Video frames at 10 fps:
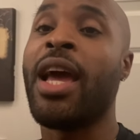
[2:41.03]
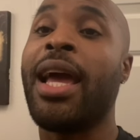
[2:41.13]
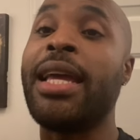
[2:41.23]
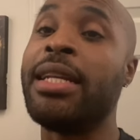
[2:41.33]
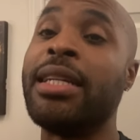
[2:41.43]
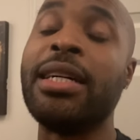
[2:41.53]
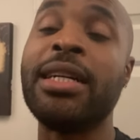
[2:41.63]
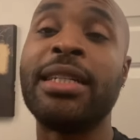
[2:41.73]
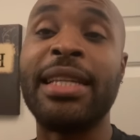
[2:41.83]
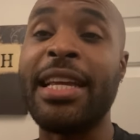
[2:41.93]
he
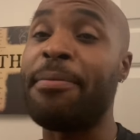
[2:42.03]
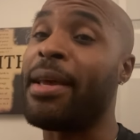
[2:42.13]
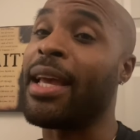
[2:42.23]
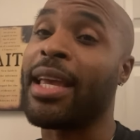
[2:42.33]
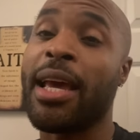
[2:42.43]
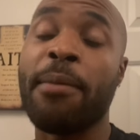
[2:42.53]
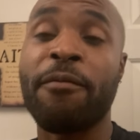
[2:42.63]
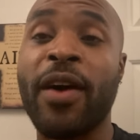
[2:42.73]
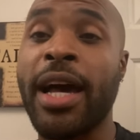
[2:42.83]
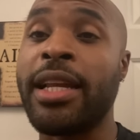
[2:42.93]
dug deep and kept
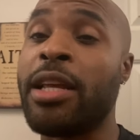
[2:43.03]
fighting.